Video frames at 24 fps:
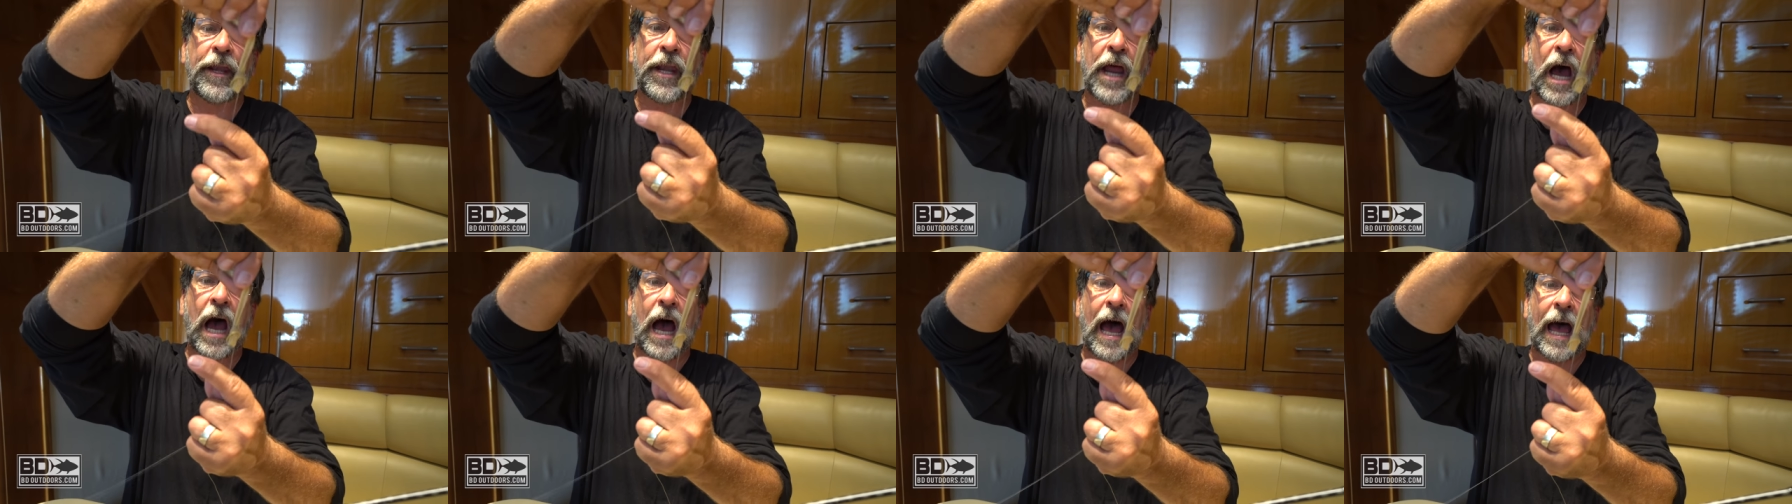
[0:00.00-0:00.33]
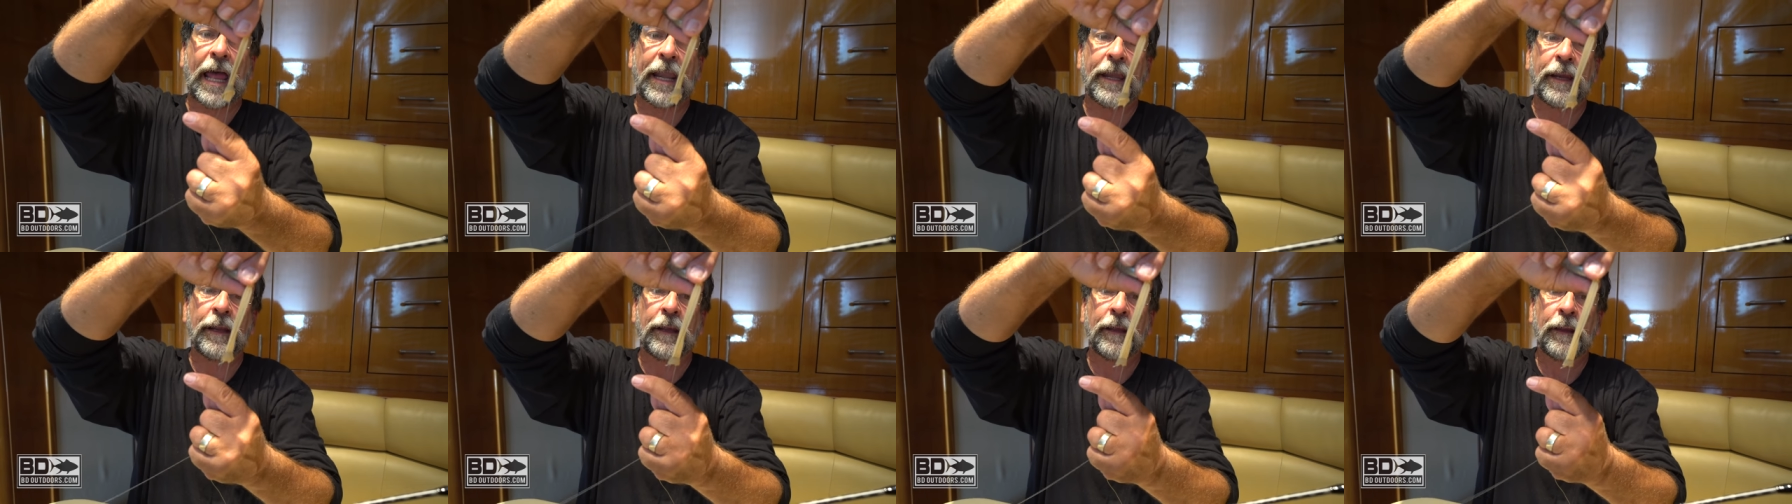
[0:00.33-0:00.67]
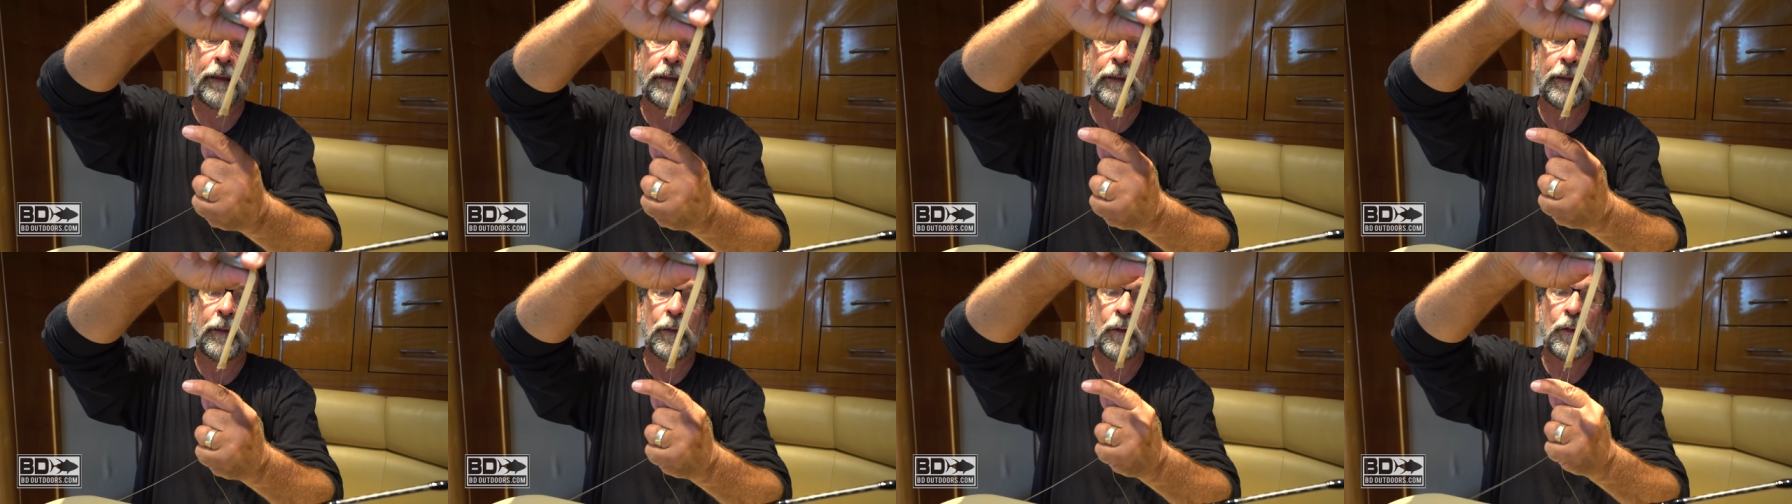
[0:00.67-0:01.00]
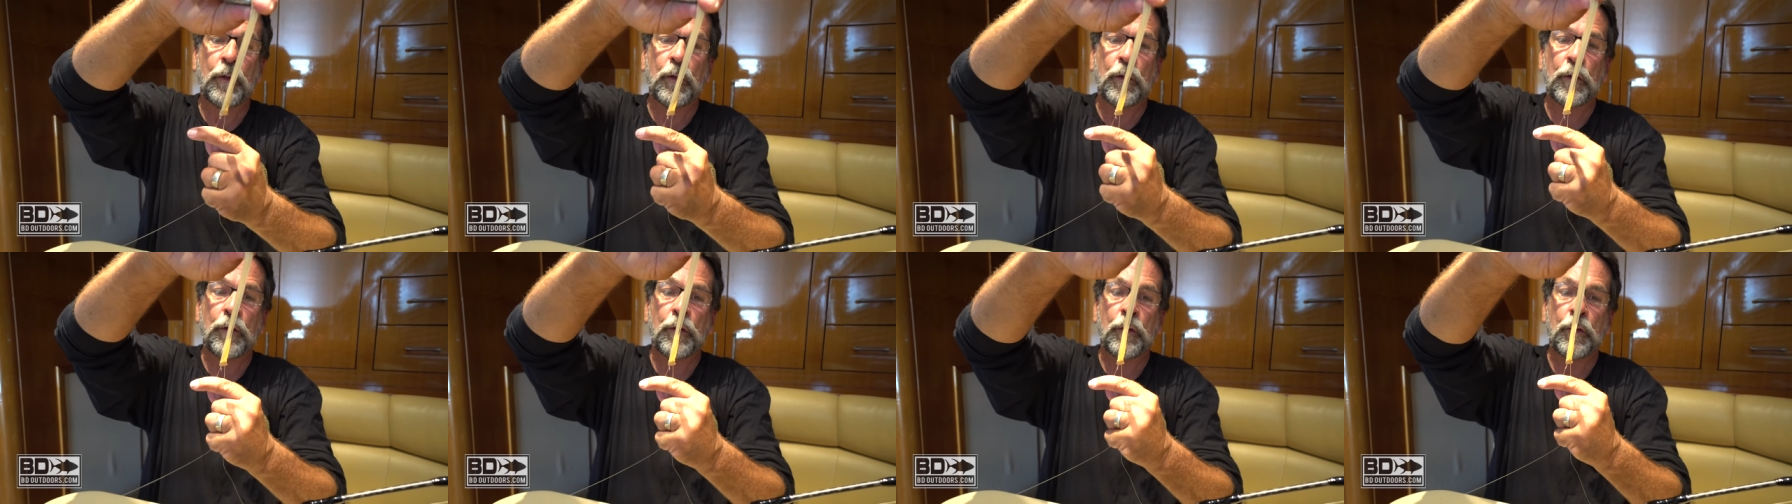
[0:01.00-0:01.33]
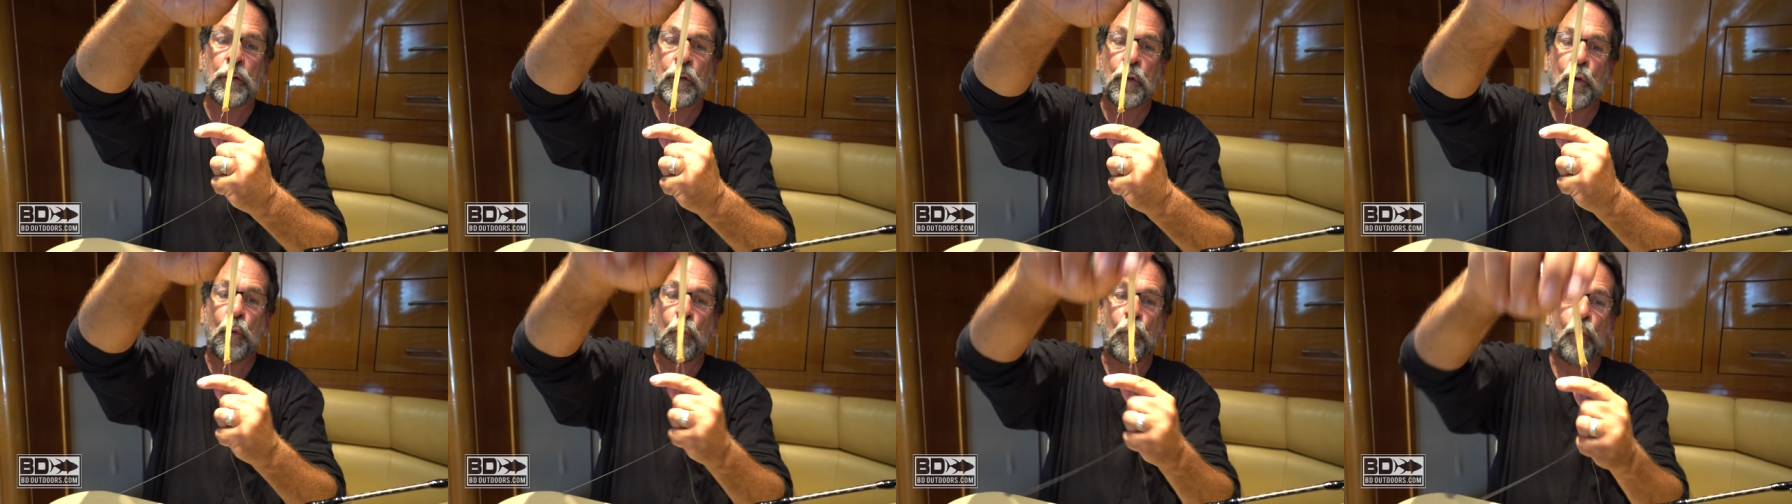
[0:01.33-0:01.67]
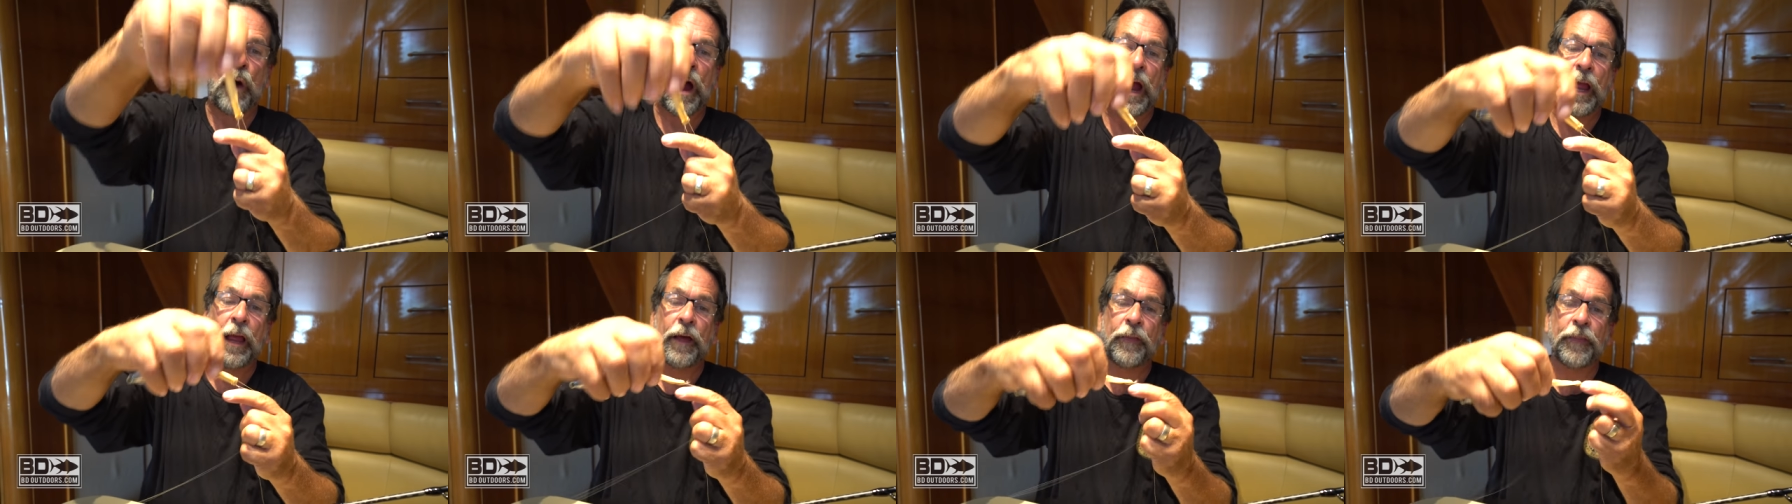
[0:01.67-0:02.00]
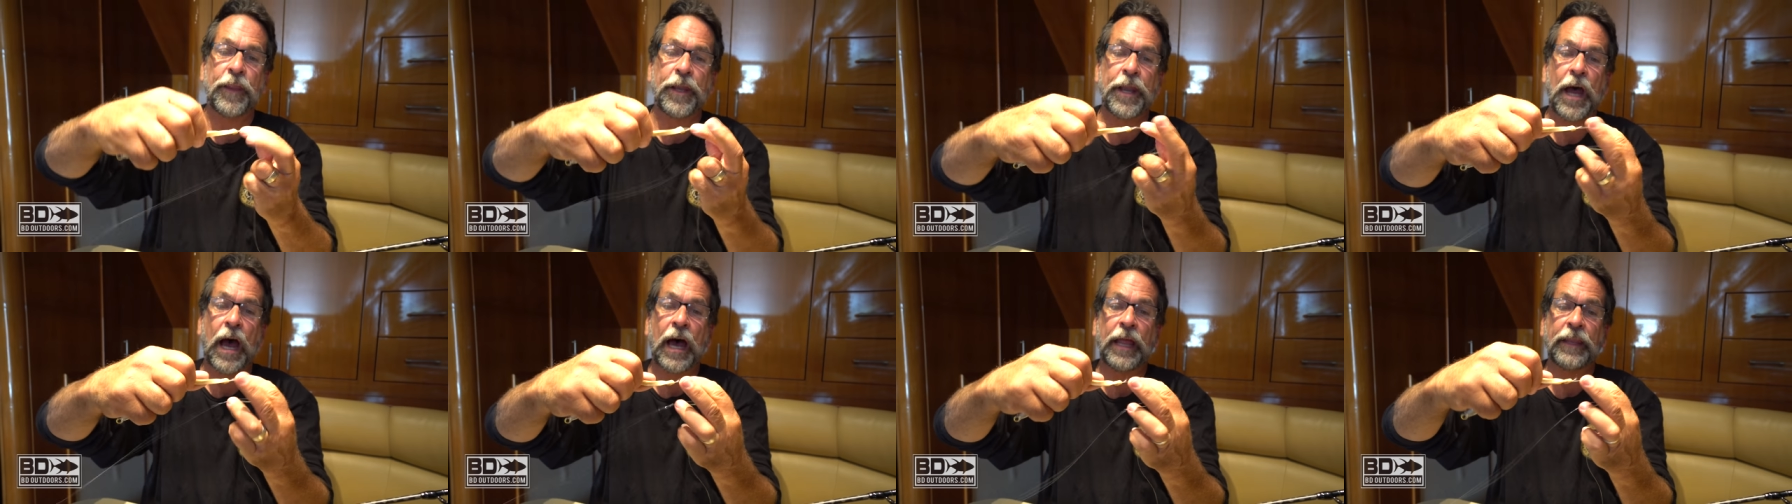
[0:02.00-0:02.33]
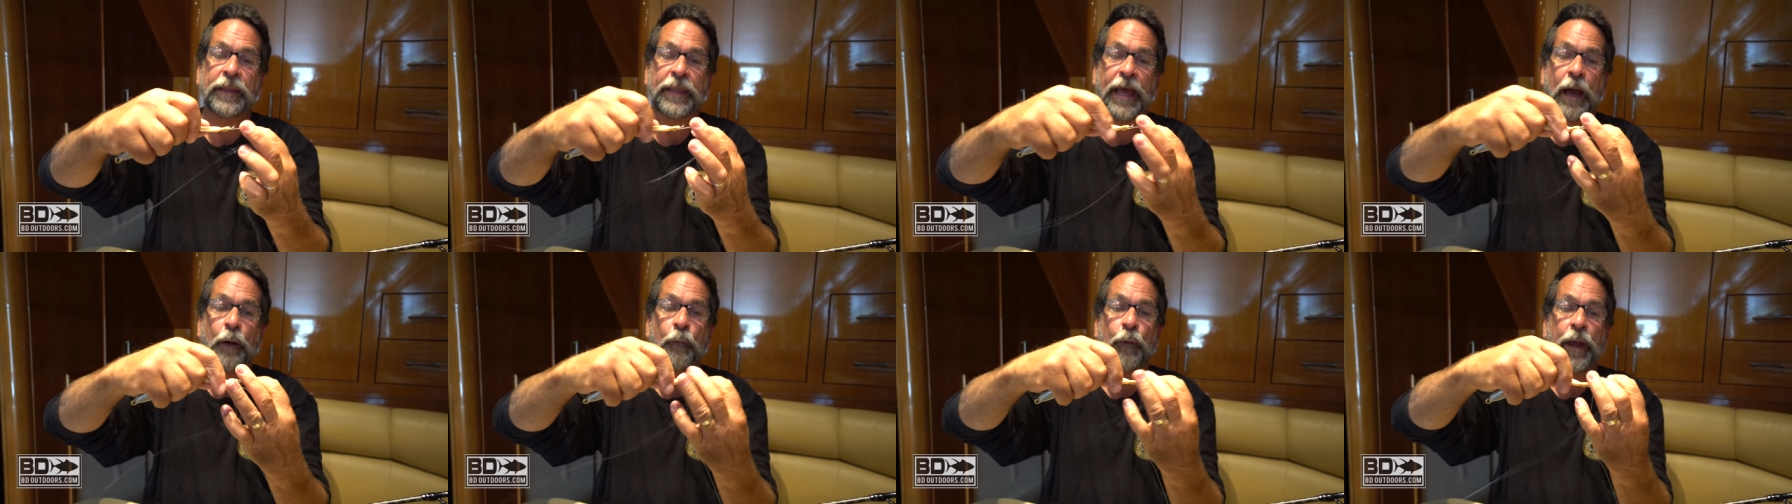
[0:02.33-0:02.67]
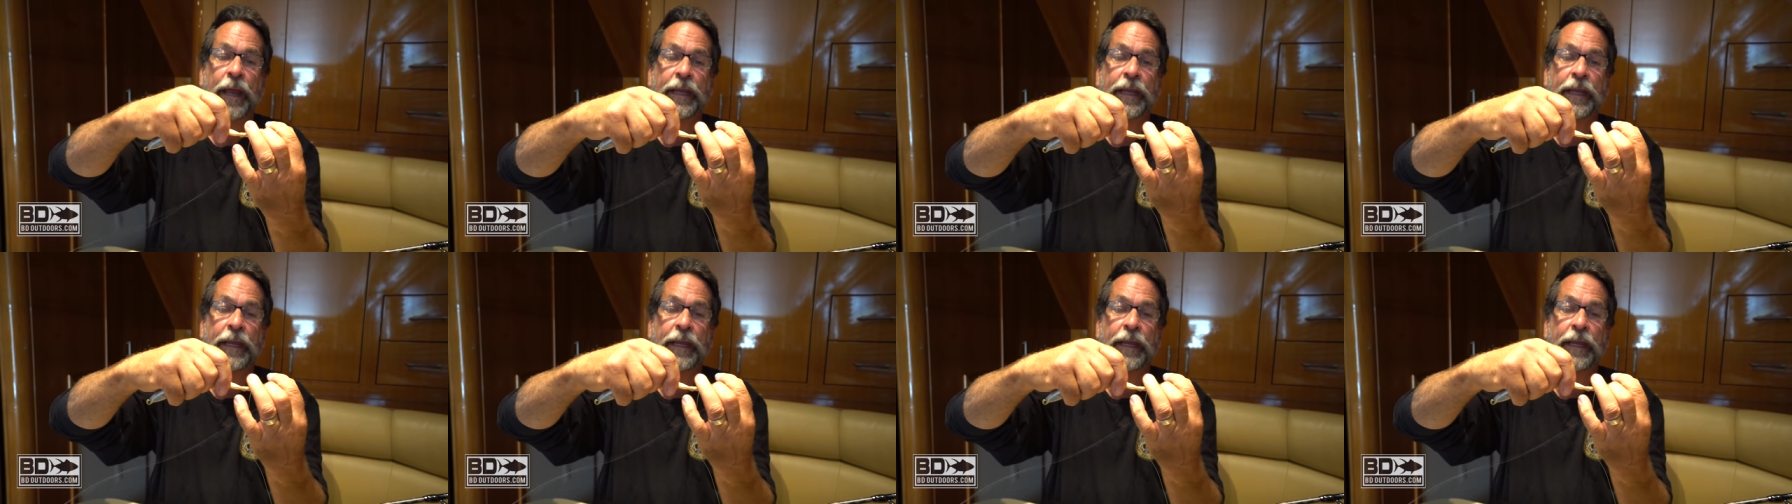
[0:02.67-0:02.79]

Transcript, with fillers: the knot. Why on the knot? That